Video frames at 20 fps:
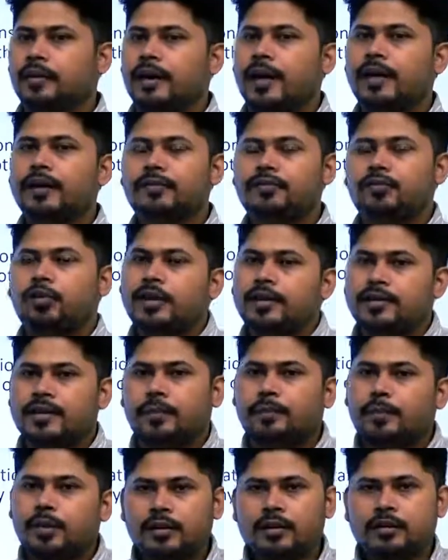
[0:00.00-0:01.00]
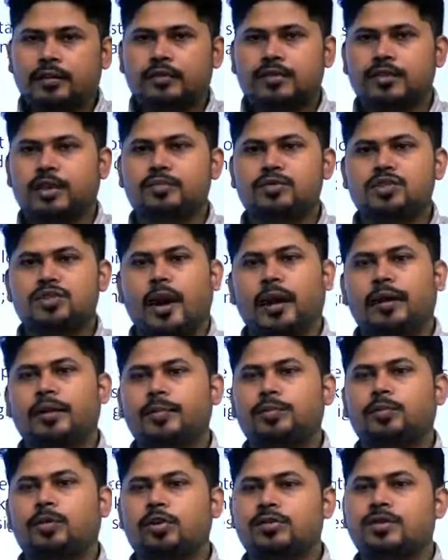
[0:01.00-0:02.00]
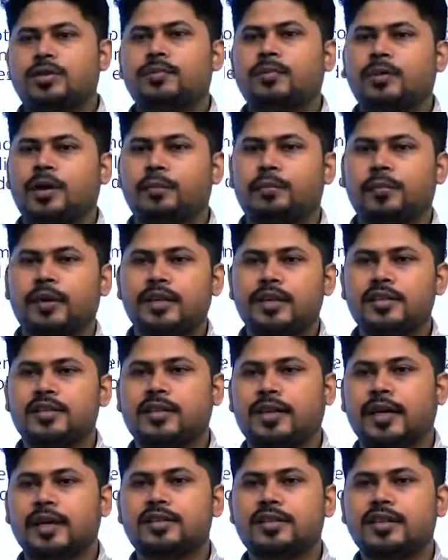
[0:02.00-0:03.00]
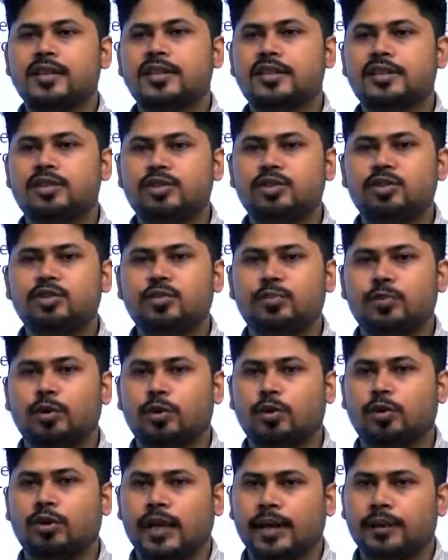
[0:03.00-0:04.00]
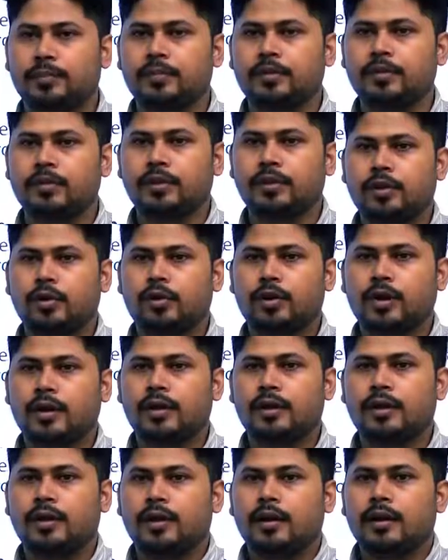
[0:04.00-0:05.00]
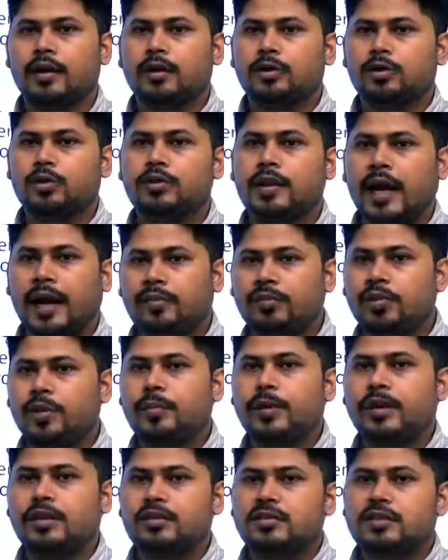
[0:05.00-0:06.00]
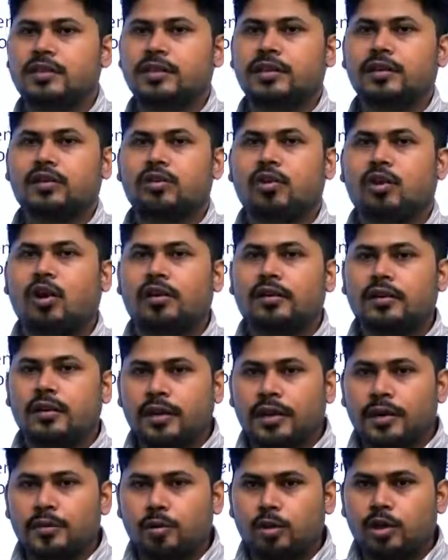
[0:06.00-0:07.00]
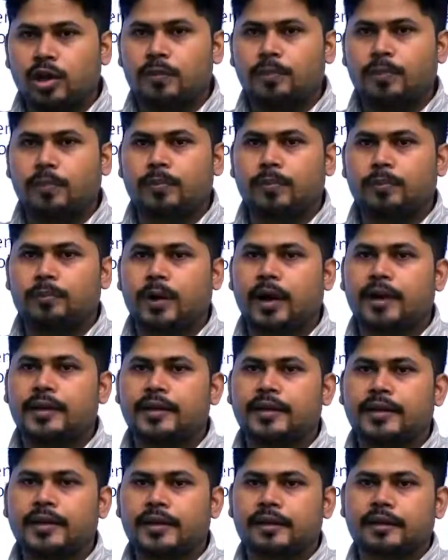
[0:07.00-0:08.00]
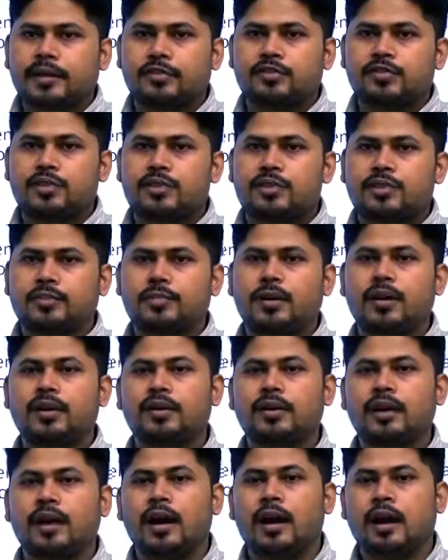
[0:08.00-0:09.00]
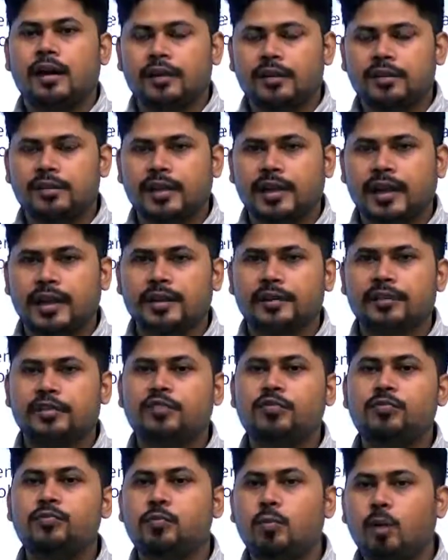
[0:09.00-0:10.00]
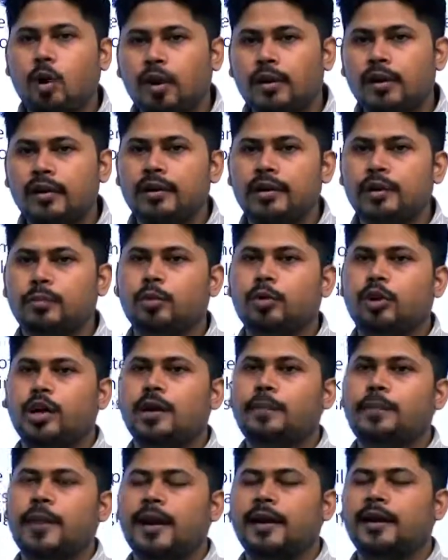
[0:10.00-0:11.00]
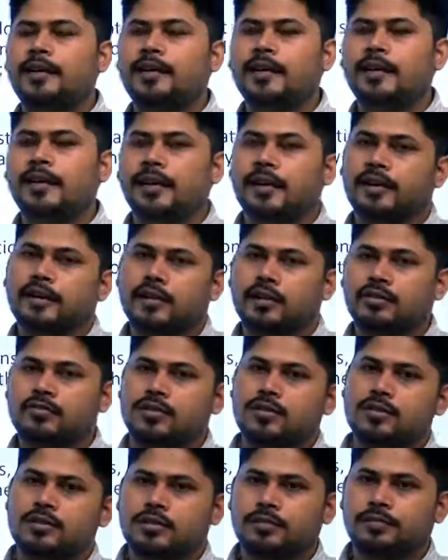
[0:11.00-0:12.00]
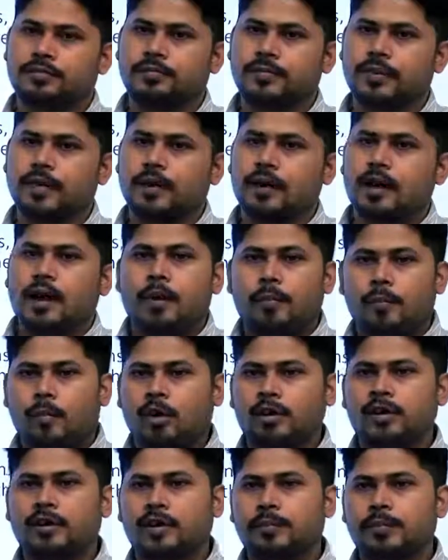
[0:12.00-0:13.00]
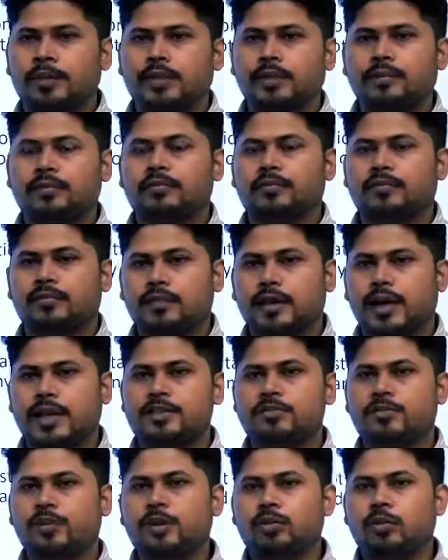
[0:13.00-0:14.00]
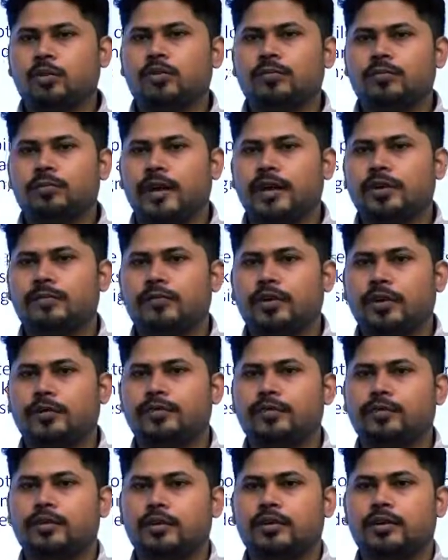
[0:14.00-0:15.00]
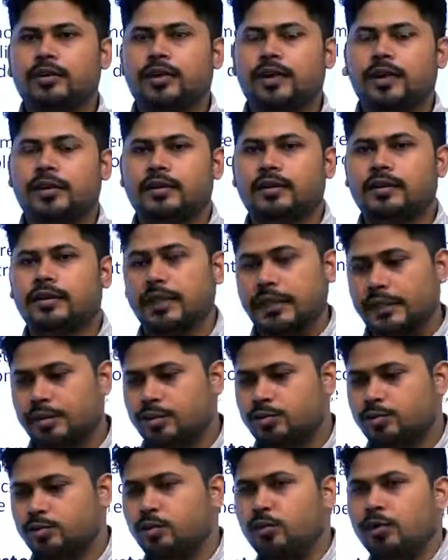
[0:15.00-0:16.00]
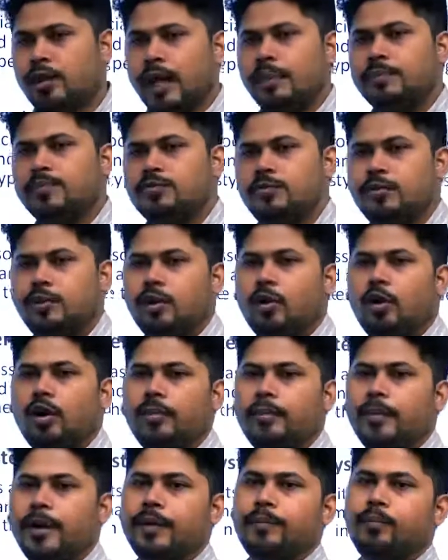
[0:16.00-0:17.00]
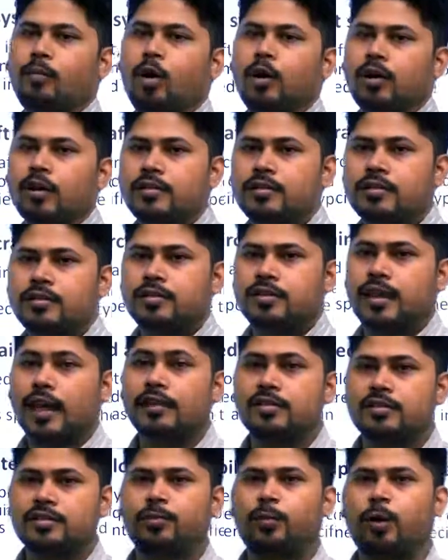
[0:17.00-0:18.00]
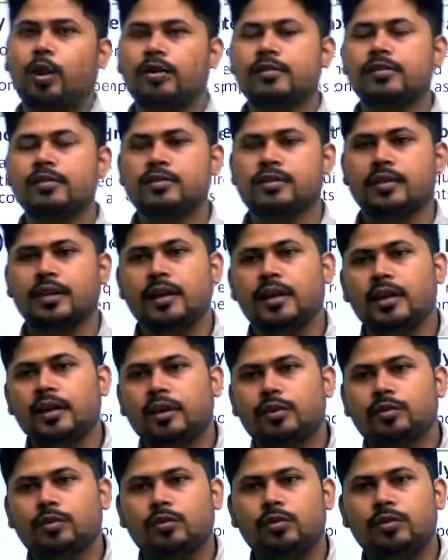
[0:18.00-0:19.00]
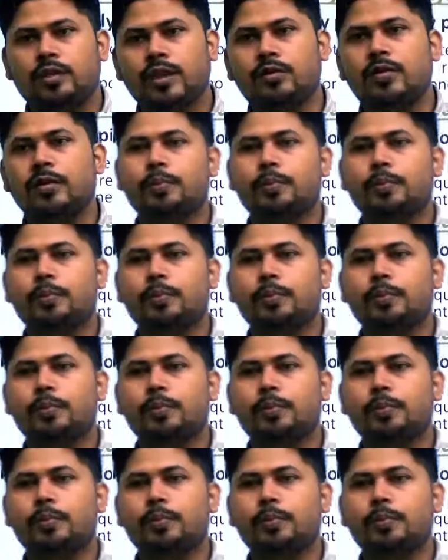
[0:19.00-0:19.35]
Like for example, some startup or some company is testing its new prototype. Okay. So that will be considered not remotely piloted aircraft system but under the category of model remotely piloted aircraft system. Model ka matlab, as we know, like when we were like in the school times, we all made models, science models. So they were